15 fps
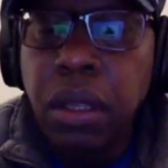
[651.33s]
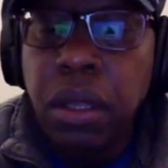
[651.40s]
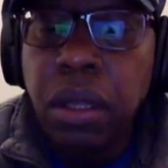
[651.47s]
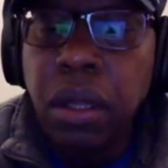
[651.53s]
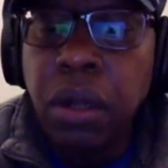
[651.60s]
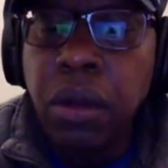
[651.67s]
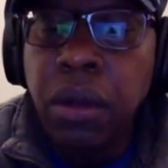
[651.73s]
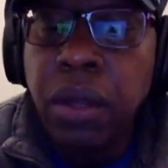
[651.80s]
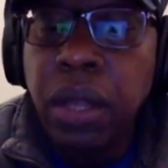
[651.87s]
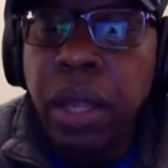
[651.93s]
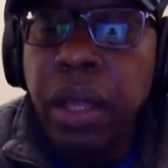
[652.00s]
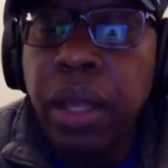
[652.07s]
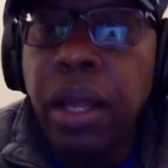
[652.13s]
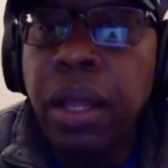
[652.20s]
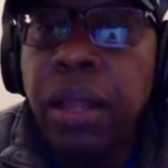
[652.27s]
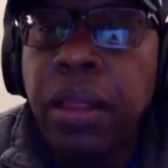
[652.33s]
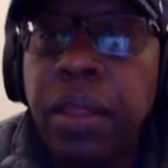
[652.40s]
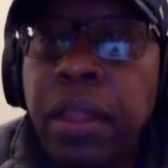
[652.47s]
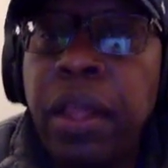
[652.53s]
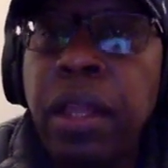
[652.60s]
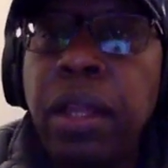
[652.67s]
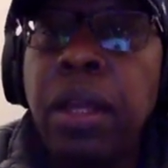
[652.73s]
Okay, I
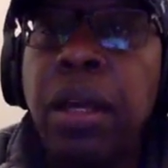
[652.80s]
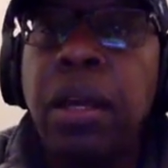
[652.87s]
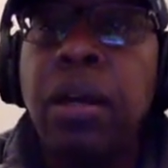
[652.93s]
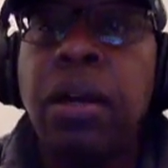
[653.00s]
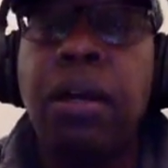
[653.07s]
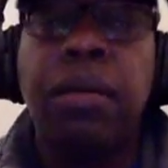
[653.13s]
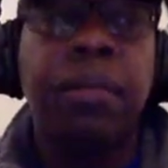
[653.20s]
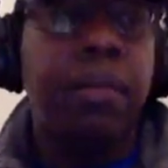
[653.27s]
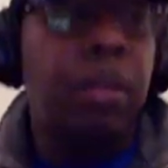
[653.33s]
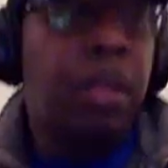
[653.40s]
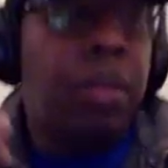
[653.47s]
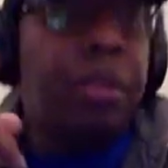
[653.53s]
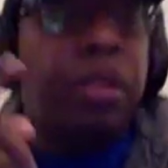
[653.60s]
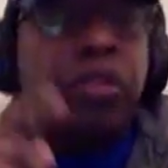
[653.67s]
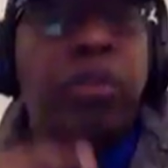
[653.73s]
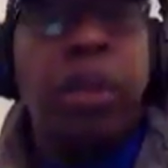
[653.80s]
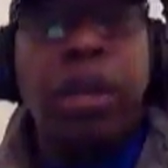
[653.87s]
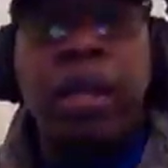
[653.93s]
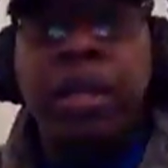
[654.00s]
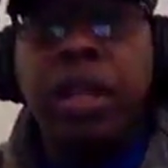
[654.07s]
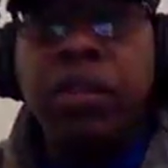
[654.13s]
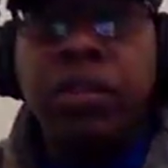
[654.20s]
think, let me
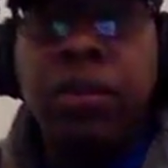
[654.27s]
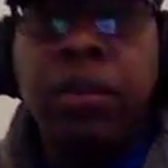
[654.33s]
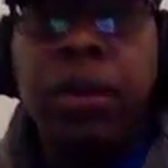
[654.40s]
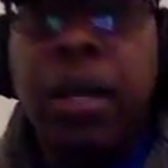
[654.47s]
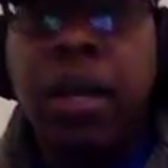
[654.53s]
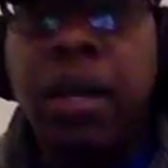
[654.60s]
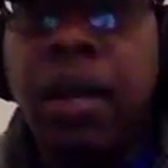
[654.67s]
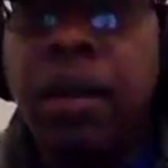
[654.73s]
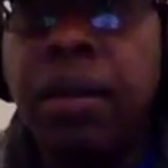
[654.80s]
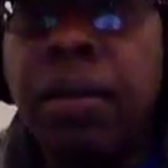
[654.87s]
try another,